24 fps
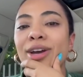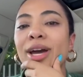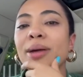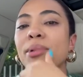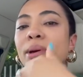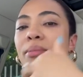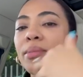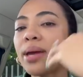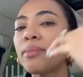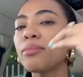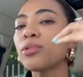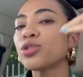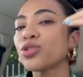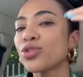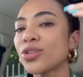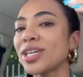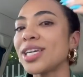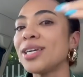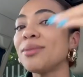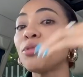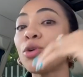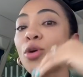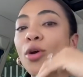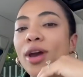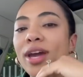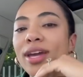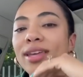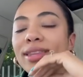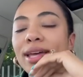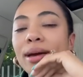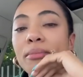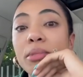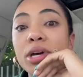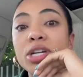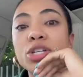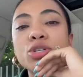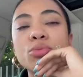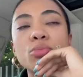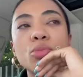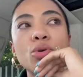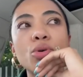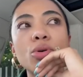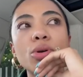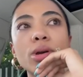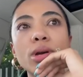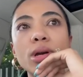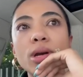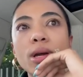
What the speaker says: I'm able to keep going that much more,